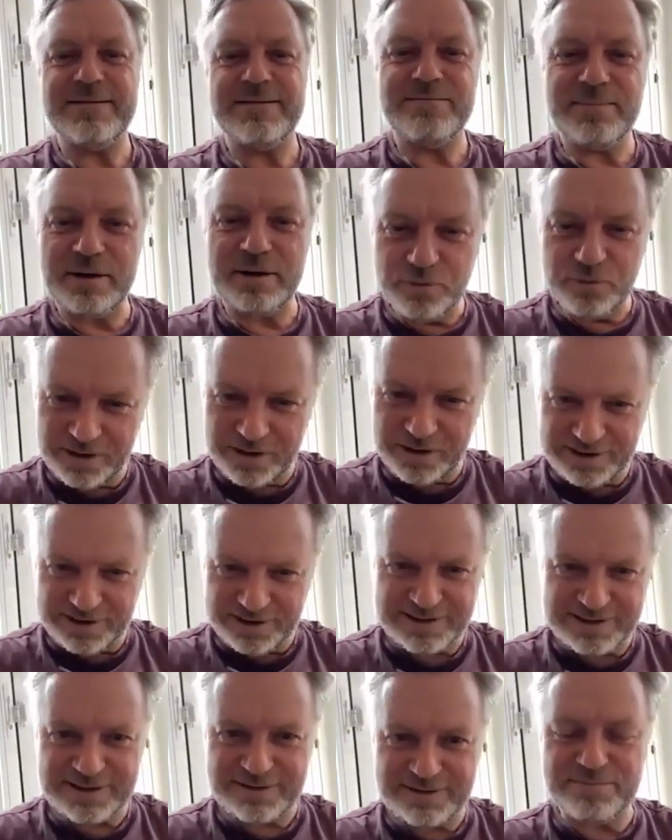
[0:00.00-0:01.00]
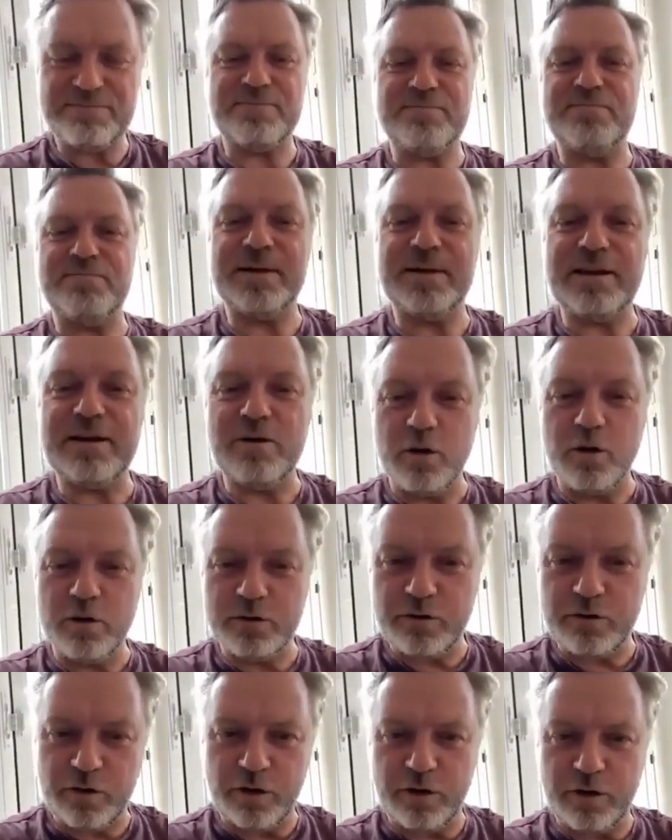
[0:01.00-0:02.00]
be with us, be
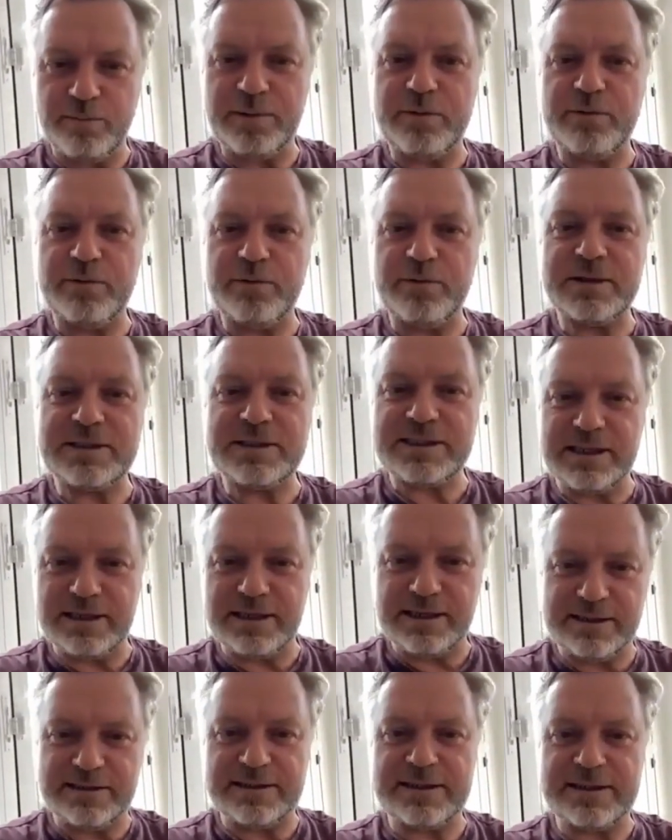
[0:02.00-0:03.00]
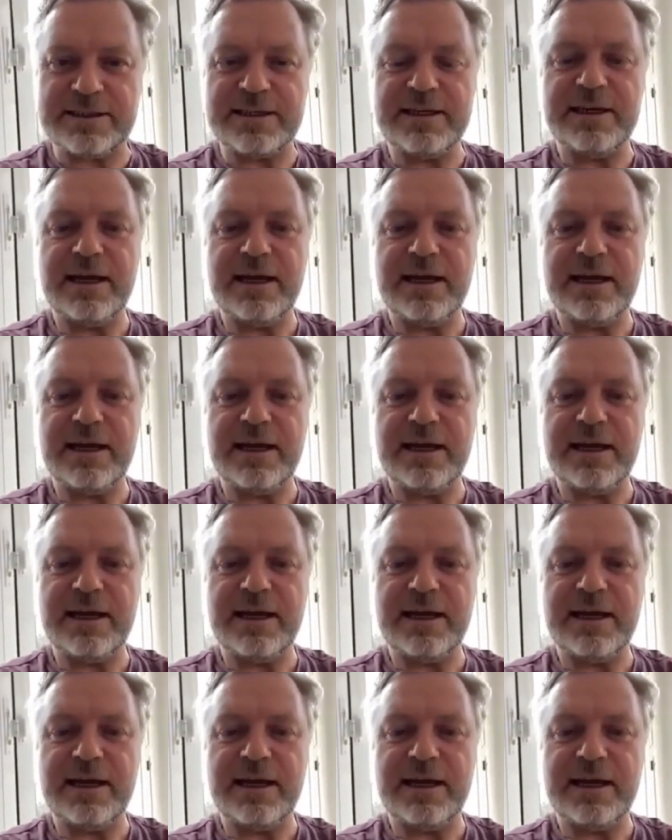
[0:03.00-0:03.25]
long-term, be resilient,